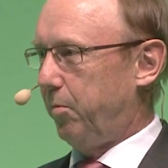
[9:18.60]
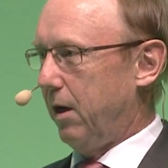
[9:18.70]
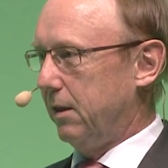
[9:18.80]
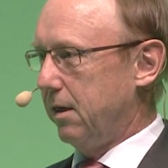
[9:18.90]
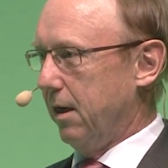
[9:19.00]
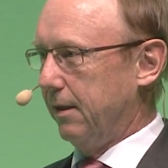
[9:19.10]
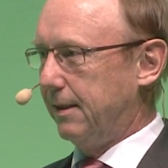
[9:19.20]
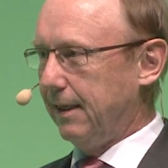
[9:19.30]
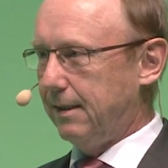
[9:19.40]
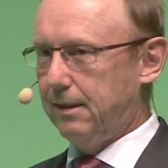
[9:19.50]
Priceline,
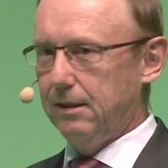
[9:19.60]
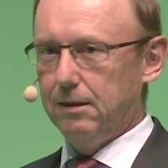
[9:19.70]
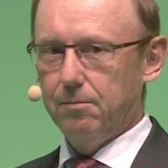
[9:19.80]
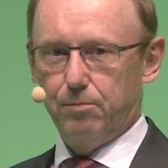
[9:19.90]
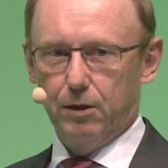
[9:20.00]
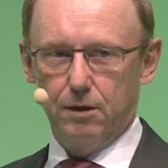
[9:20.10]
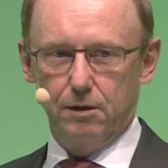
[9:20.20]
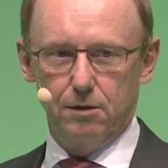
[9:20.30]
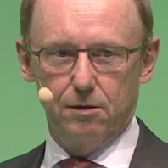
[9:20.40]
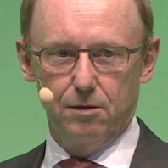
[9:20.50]
sixty
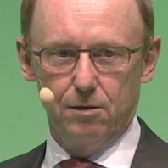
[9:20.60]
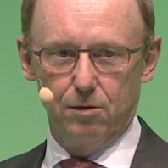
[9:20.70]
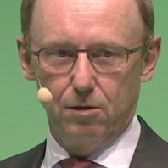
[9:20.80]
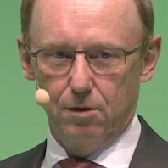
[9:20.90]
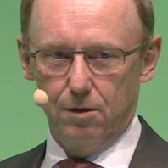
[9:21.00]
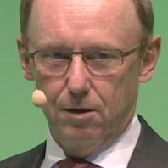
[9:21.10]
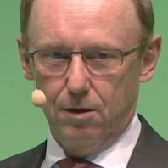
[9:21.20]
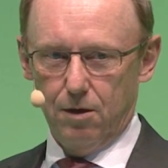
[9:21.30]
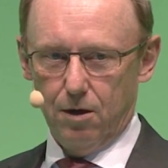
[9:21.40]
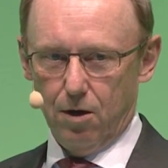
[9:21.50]
billion
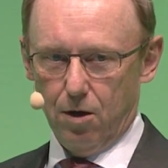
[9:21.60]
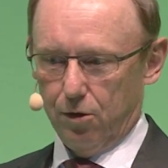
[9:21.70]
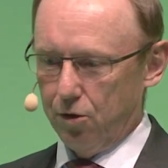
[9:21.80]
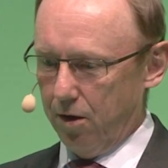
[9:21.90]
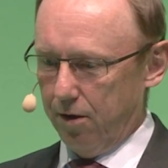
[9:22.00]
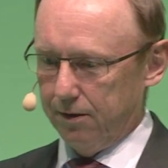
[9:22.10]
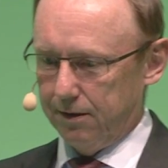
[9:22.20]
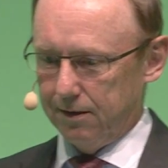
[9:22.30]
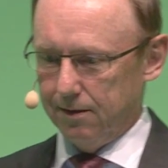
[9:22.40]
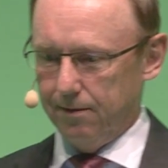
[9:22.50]
dollars.
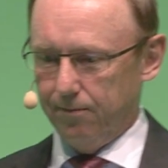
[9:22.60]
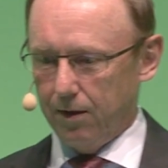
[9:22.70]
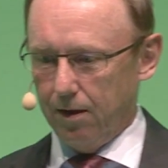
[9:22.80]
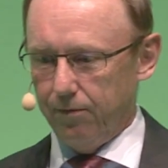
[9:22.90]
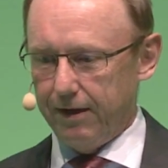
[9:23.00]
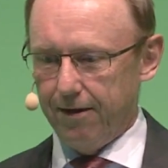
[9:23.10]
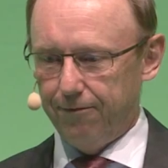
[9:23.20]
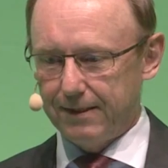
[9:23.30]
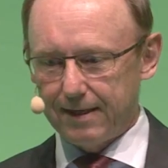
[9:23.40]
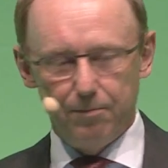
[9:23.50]
We have
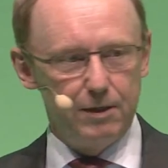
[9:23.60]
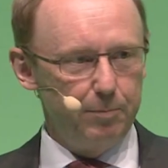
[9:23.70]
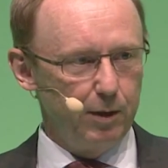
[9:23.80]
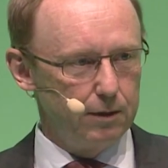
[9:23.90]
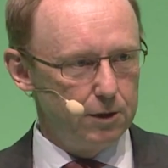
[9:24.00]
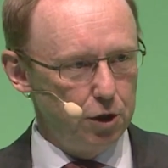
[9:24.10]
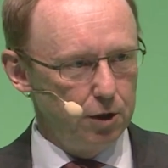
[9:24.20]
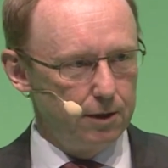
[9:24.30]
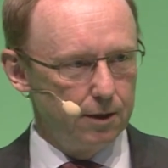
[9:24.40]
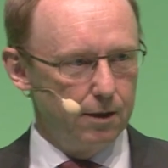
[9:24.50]
some
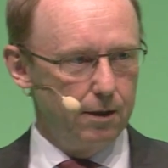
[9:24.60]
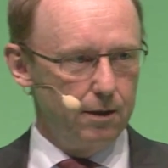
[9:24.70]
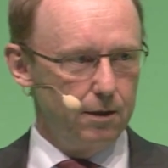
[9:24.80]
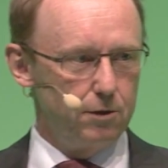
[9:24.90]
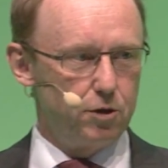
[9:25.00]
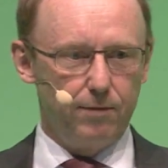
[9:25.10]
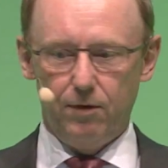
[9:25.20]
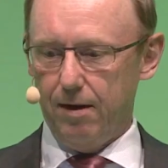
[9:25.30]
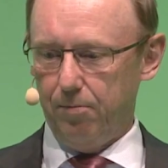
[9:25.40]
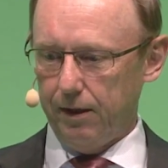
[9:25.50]
digital
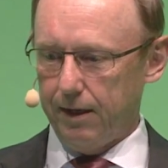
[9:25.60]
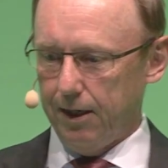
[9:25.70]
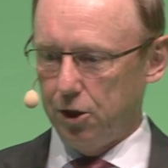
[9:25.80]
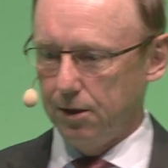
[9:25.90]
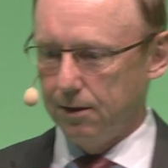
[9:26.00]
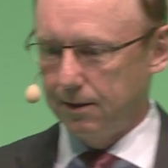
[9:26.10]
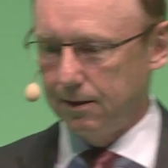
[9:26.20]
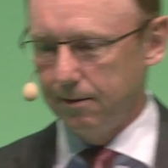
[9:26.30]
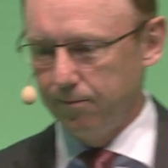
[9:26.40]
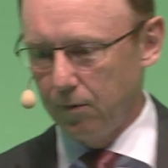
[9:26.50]
travel applications.
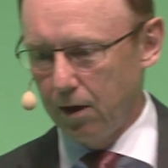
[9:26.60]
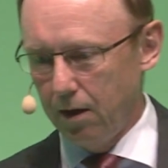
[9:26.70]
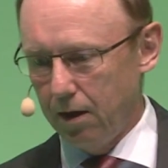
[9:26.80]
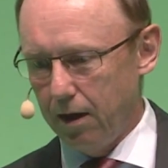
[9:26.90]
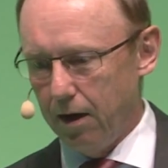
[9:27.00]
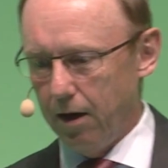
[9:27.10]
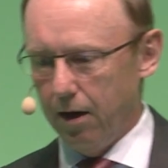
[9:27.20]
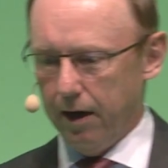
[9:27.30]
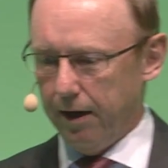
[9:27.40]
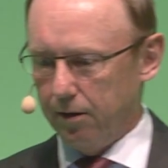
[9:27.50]
Uh,
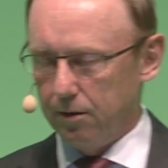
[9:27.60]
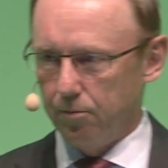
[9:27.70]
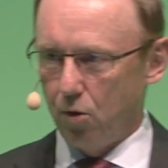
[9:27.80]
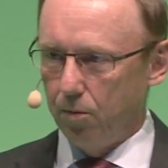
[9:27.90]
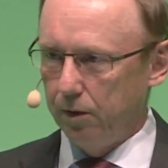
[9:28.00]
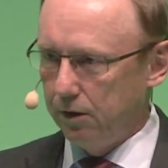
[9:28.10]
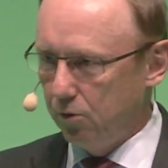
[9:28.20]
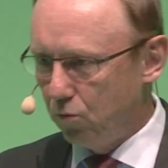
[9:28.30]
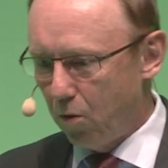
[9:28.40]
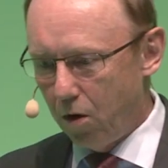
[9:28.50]
and probably
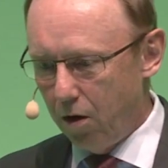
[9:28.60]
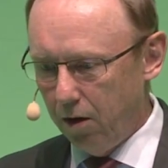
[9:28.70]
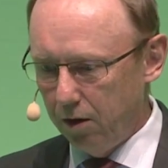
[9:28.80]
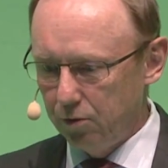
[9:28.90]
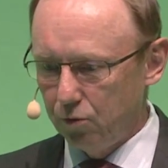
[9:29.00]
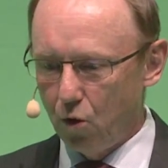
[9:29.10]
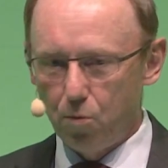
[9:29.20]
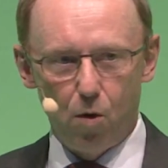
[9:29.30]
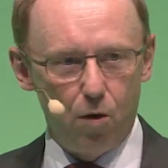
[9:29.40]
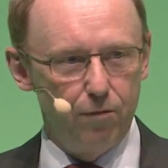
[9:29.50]
you, more, you know
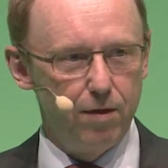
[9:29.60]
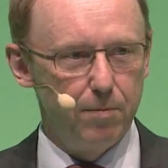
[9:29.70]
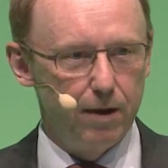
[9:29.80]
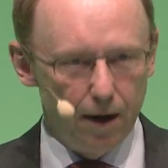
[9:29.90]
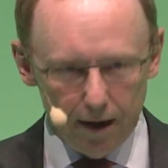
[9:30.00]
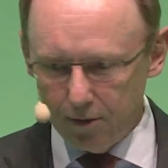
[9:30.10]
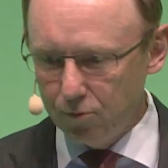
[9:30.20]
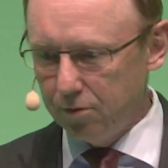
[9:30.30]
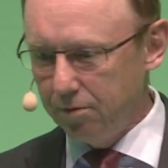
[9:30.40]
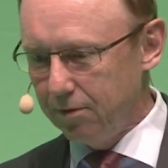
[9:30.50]
more of them than I
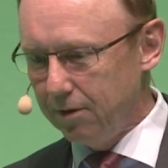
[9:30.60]
do.